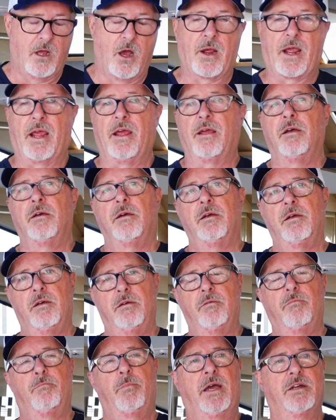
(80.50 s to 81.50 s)
Okay,
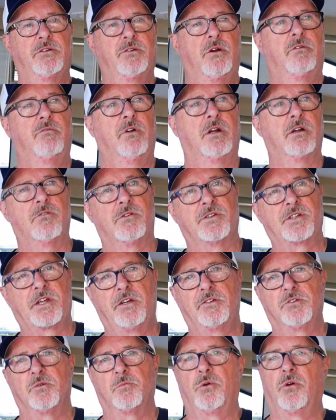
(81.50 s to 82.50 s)
back to our regularly
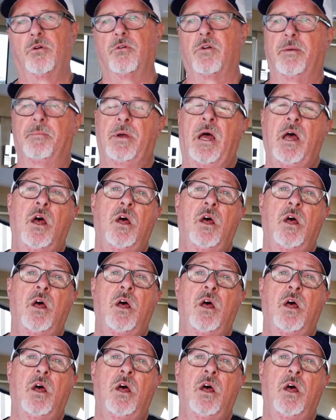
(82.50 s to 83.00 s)
scheduled program.